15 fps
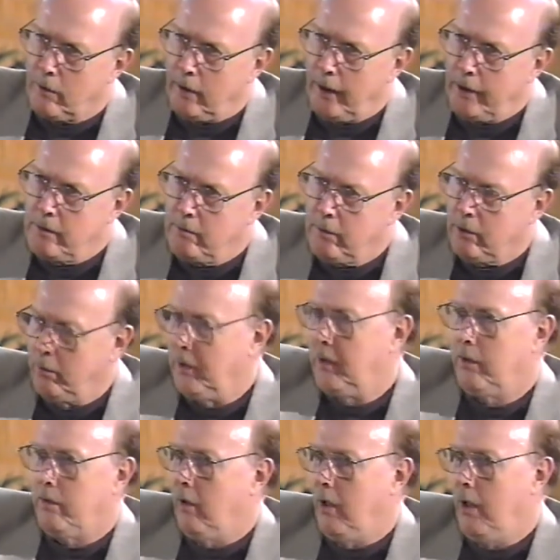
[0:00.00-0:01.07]
lesson, it could be
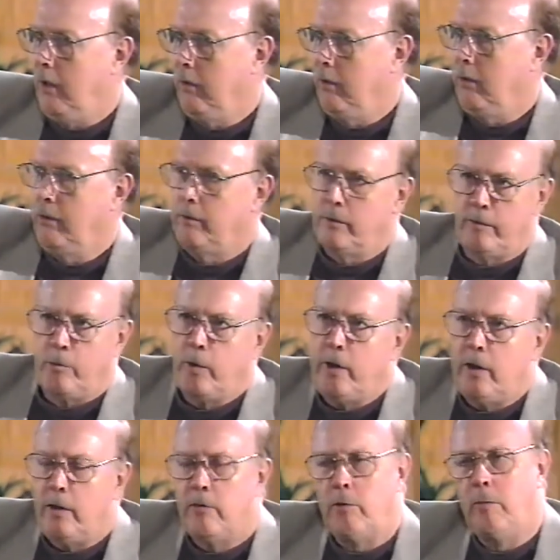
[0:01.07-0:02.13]
guitar or wind
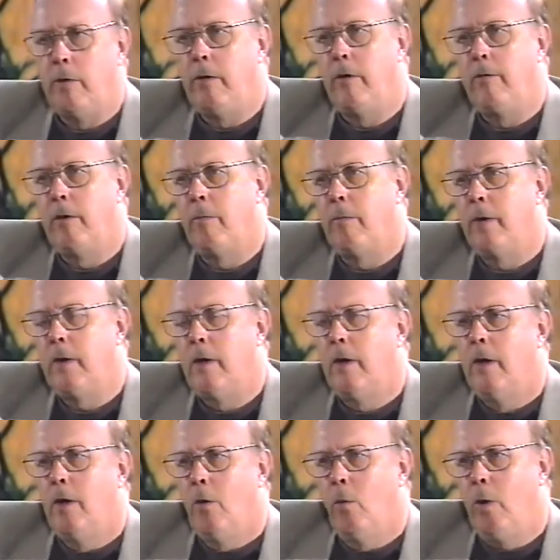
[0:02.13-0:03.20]
instrument or something,
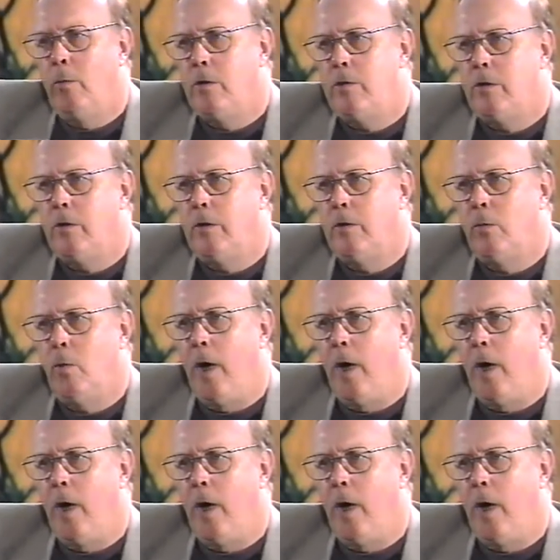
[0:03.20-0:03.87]
what would you?